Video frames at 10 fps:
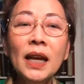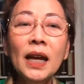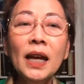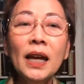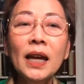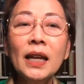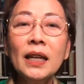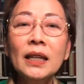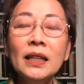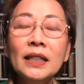
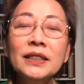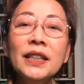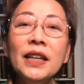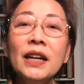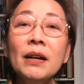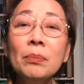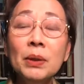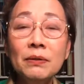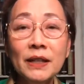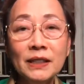and is there a
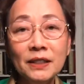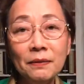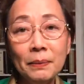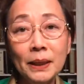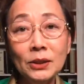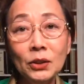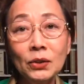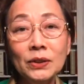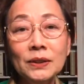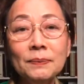preventive
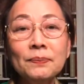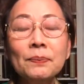measures.